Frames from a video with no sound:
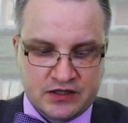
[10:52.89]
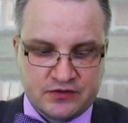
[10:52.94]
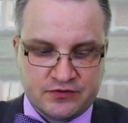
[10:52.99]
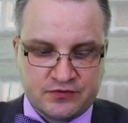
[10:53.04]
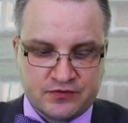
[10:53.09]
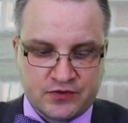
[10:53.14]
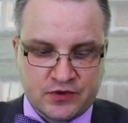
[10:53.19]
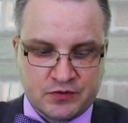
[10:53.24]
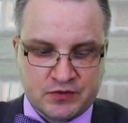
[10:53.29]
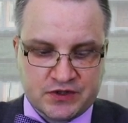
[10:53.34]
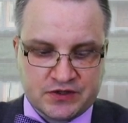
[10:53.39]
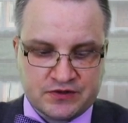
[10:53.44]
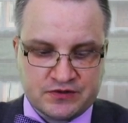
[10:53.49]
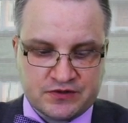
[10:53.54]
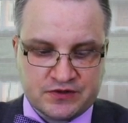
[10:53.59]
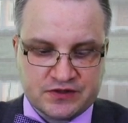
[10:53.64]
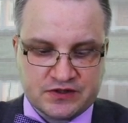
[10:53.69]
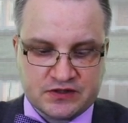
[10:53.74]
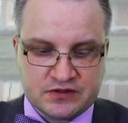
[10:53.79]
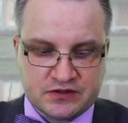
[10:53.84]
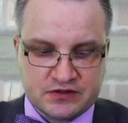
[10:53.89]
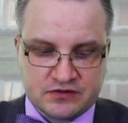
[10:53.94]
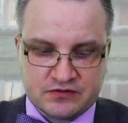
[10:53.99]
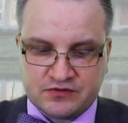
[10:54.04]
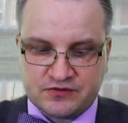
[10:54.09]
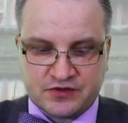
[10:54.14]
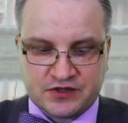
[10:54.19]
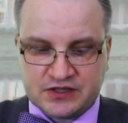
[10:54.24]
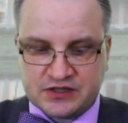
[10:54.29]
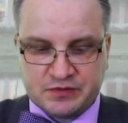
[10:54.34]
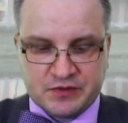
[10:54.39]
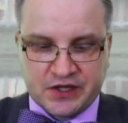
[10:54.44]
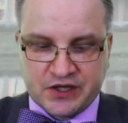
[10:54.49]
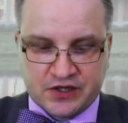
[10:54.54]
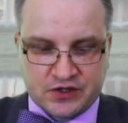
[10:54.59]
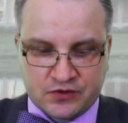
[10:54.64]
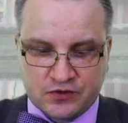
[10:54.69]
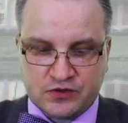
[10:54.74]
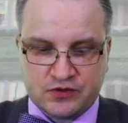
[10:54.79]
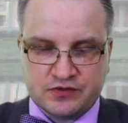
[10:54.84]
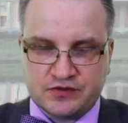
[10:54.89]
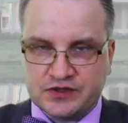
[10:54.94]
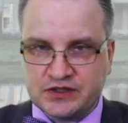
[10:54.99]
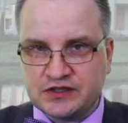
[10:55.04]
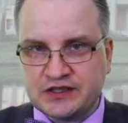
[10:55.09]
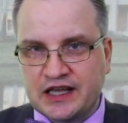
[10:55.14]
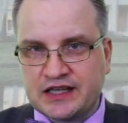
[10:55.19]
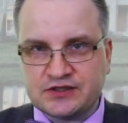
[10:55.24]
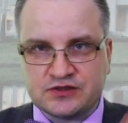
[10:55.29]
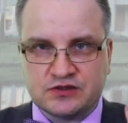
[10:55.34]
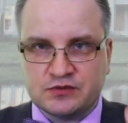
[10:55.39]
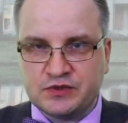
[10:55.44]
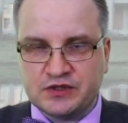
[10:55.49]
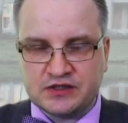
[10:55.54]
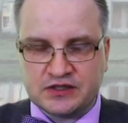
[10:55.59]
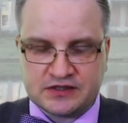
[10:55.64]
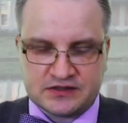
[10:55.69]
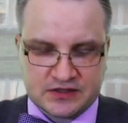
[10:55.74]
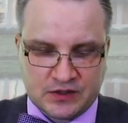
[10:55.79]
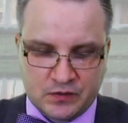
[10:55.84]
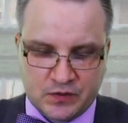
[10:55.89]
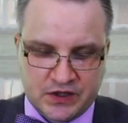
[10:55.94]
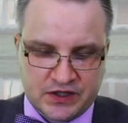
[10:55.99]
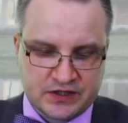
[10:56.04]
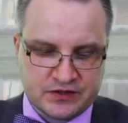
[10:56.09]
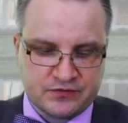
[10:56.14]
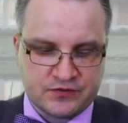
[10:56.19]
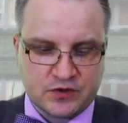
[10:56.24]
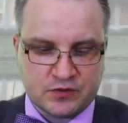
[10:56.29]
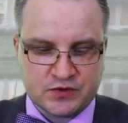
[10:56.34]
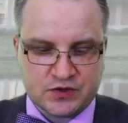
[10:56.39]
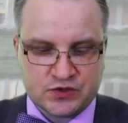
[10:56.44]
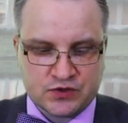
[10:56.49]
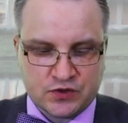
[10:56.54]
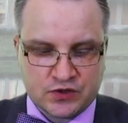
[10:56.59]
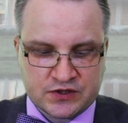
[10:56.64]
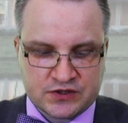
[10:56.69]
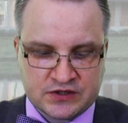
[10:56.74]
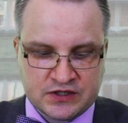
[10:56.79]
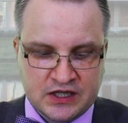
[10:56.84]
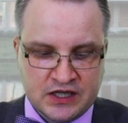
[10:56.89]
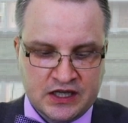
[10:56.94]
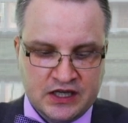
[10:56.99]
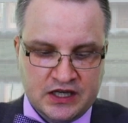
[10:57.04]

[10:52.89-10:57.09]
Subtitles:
from the transmitter, or it has to be like somewhere from the source.